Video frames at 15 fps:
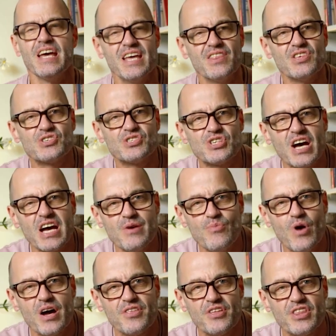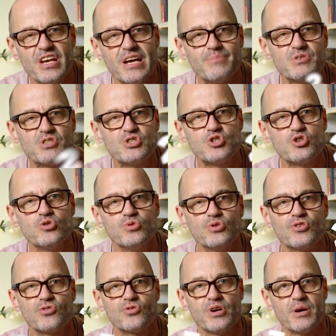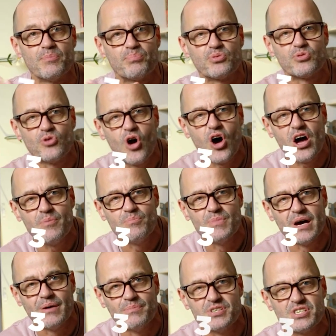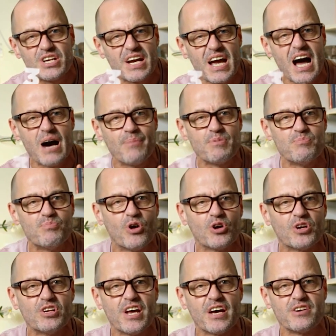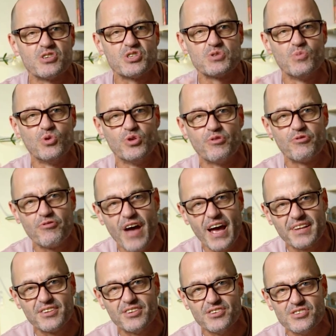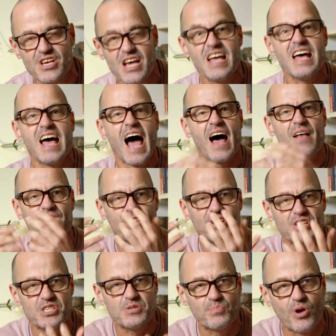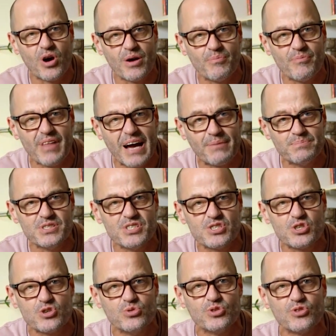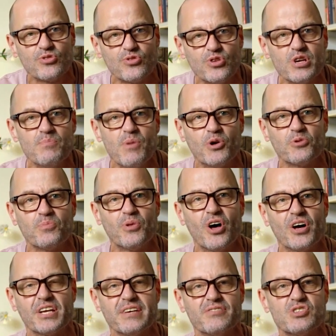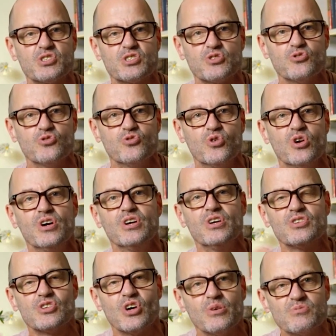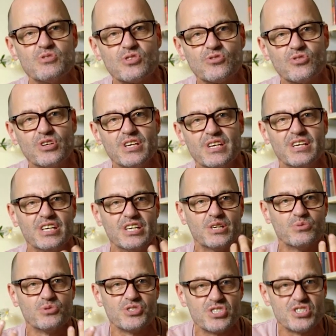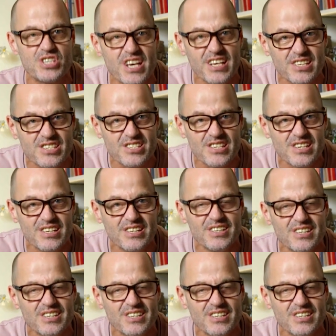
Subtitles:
in the same way that the numbers 2 and 3 are prime numbers and can't be broken down into smaller factors, and these prime numbers 2 and 3 multiply to give us 2 times 3 equals 6,